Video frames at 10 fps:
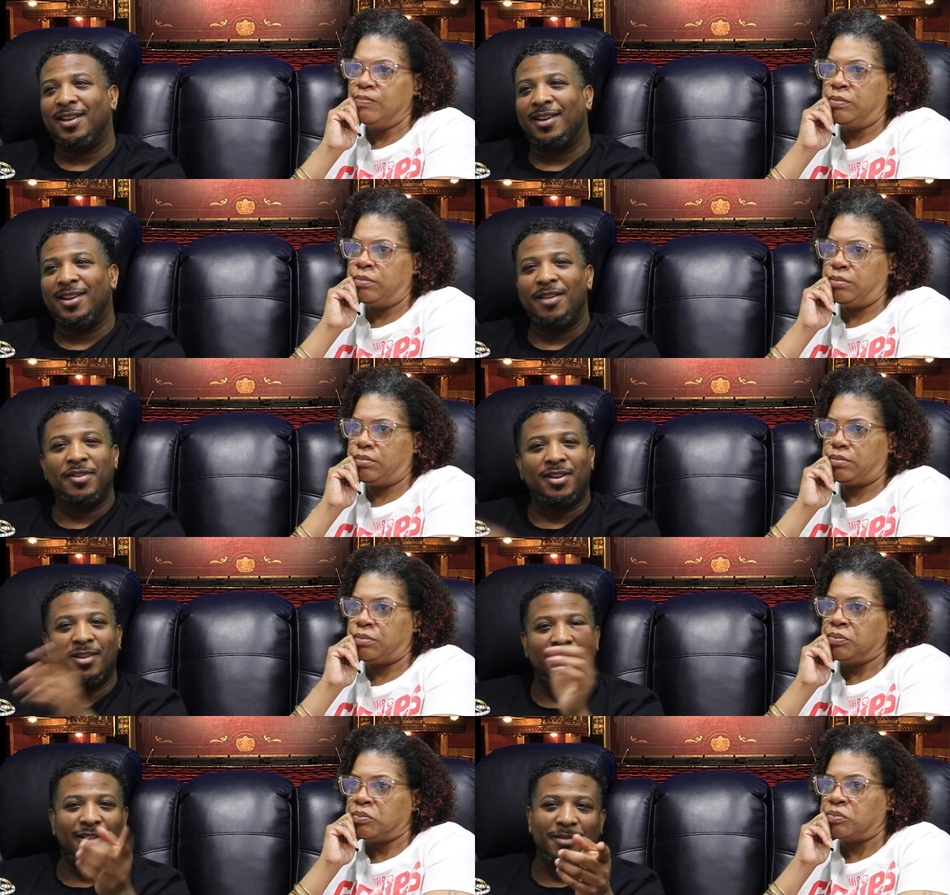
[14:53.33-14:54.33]
Speaker 1: And even
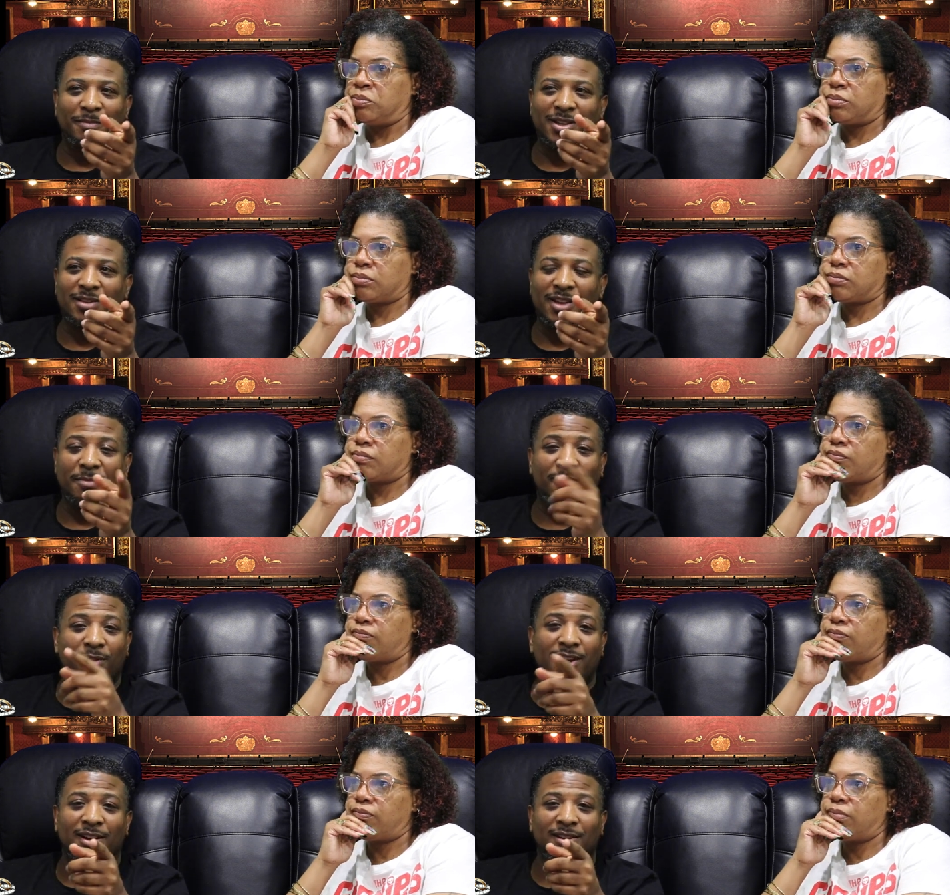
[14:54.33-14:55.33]
in the midst of that, before
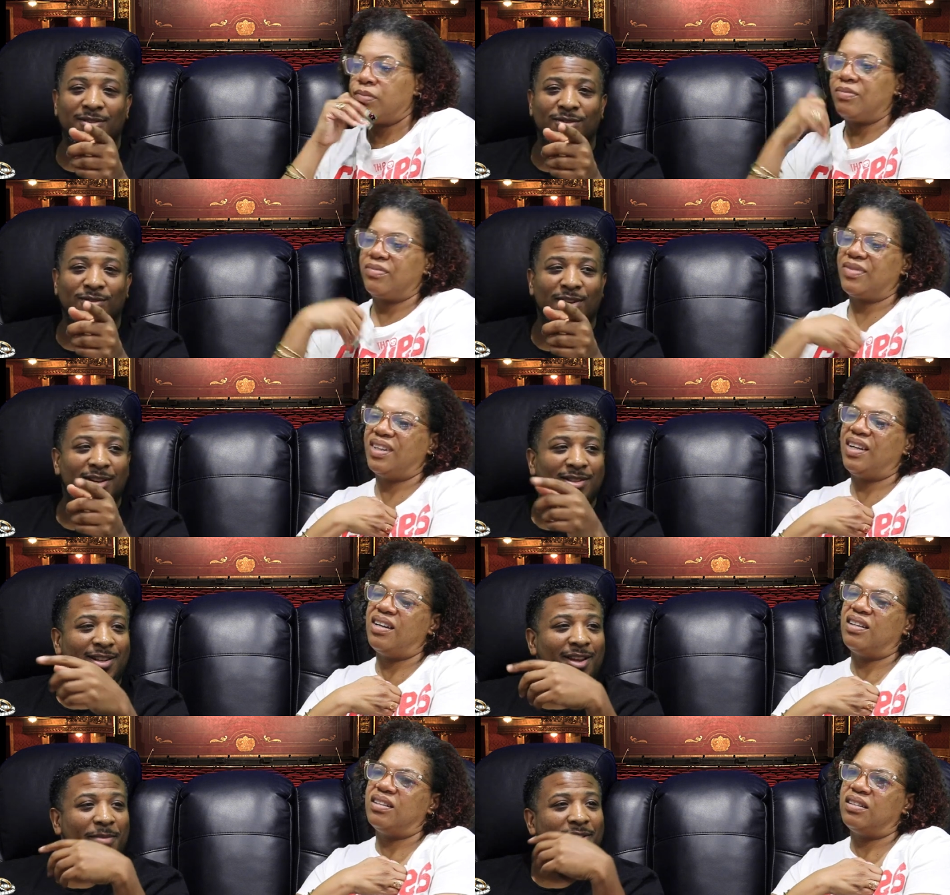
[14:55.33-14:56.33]
he got hooked on drugs,
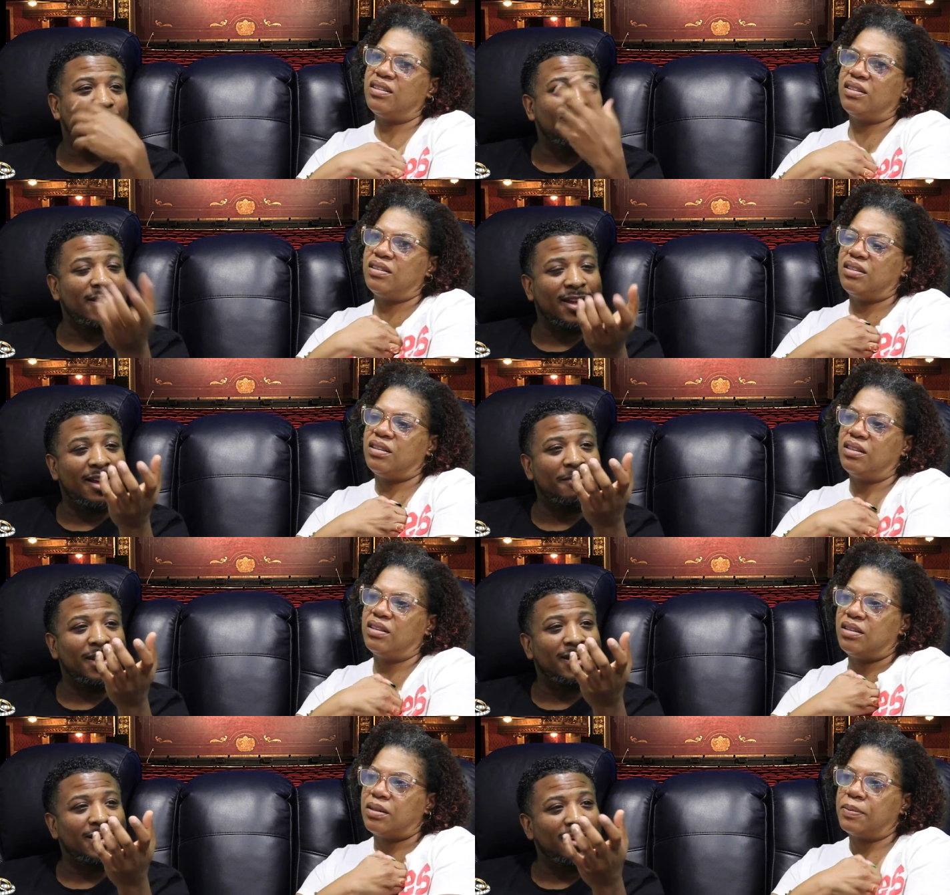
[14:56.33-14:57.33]
him and his brother had
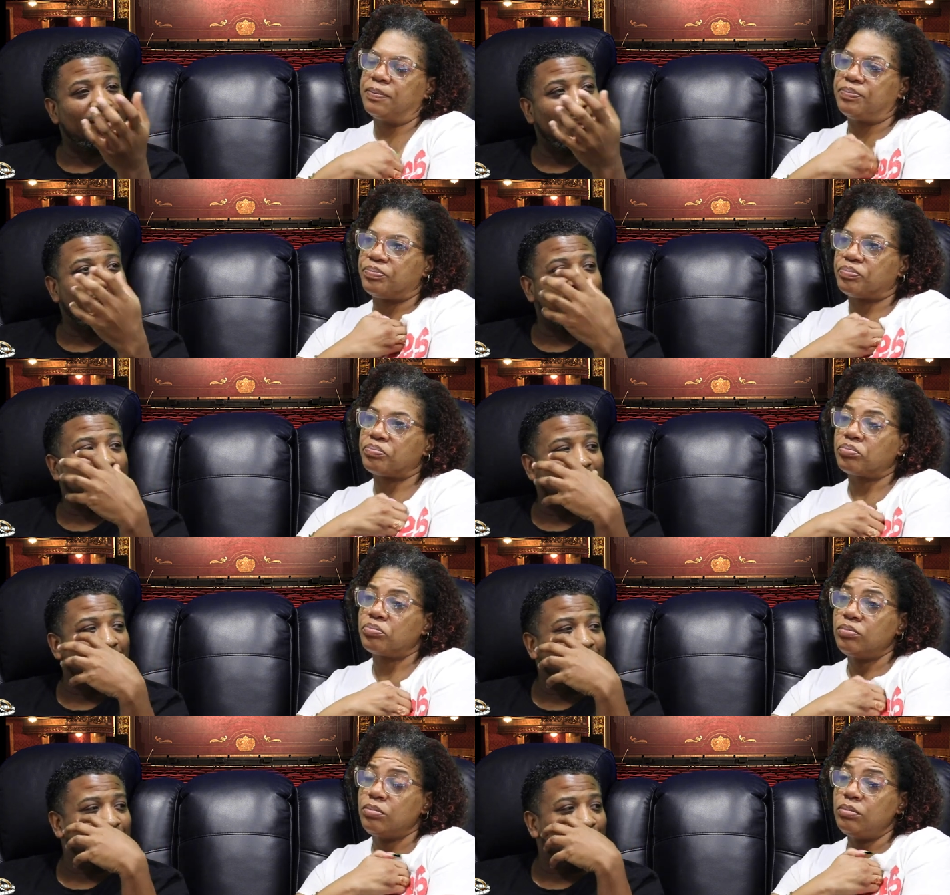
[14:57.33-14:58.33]
made a deal, like if
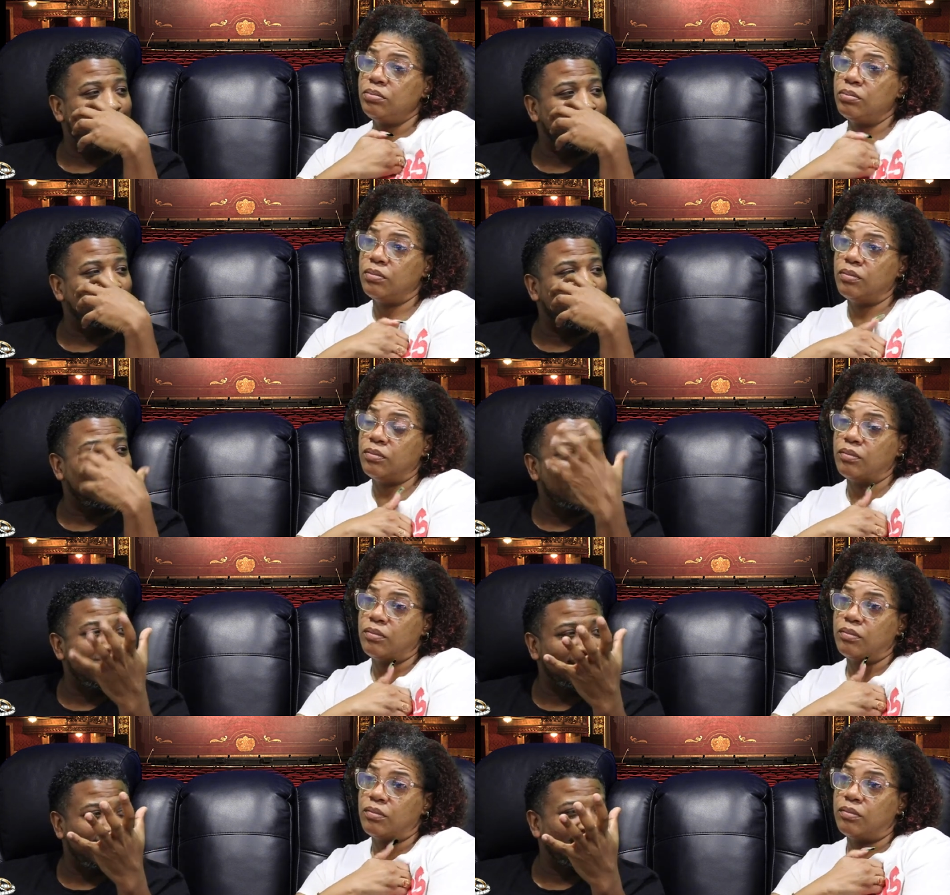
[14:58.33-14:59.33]
things went
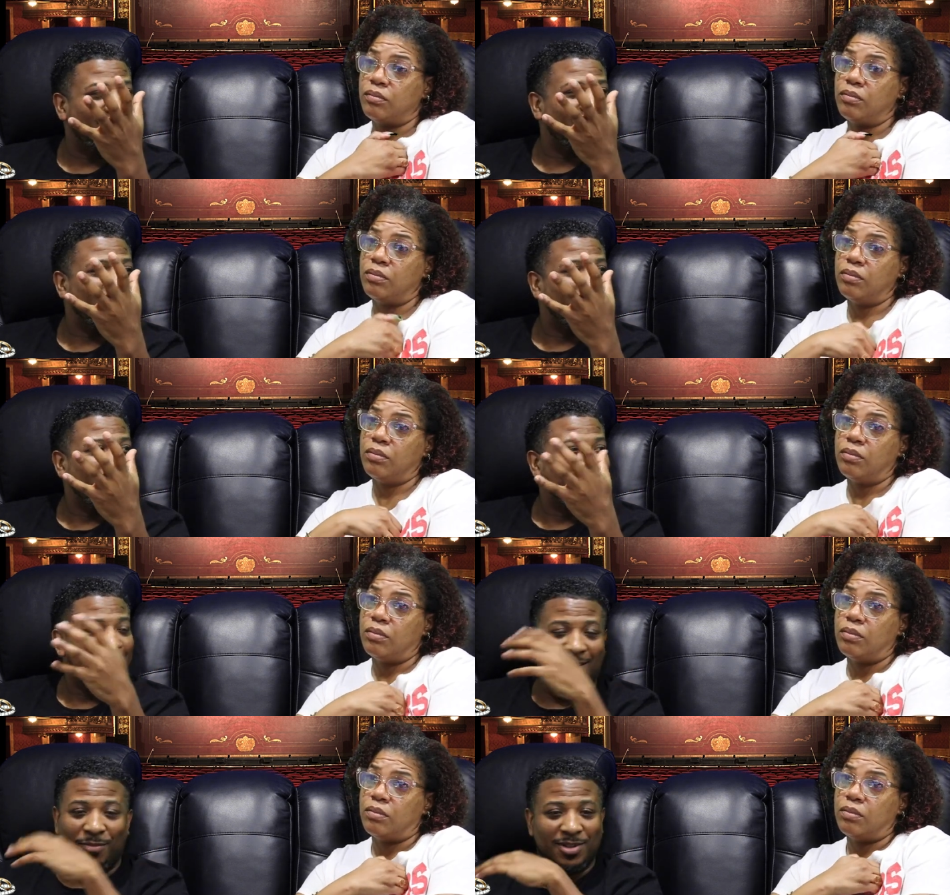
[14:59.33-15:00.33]
crazy,
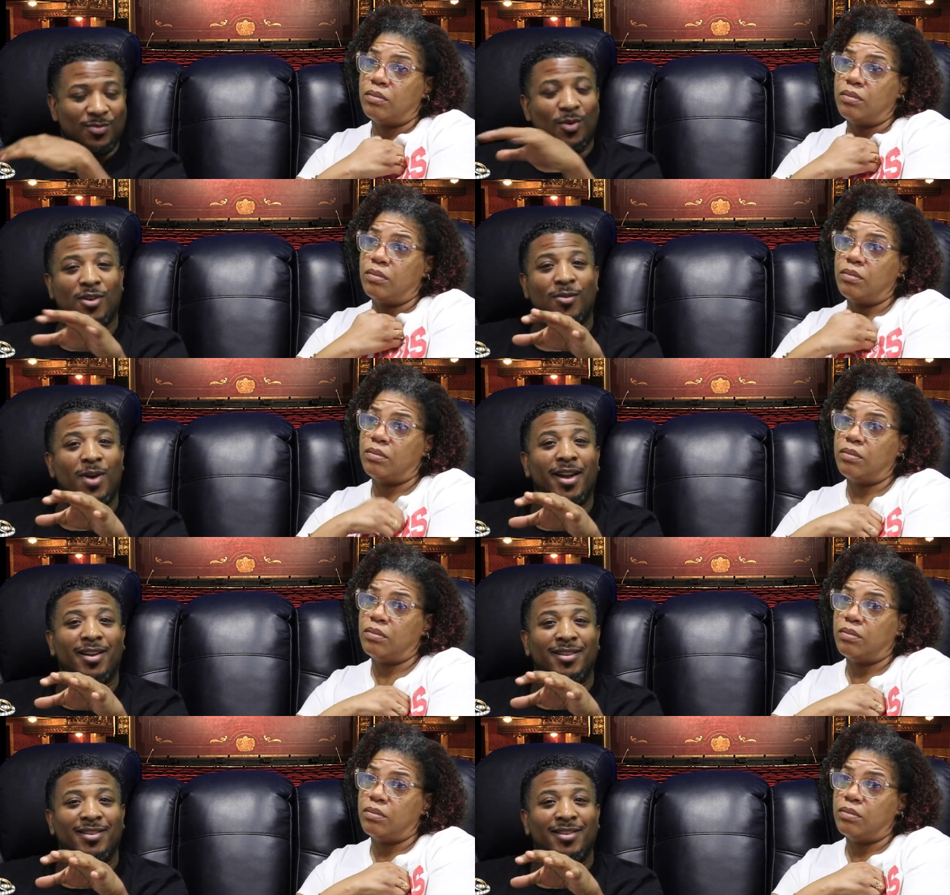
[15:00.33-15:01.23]
that they would just walk away.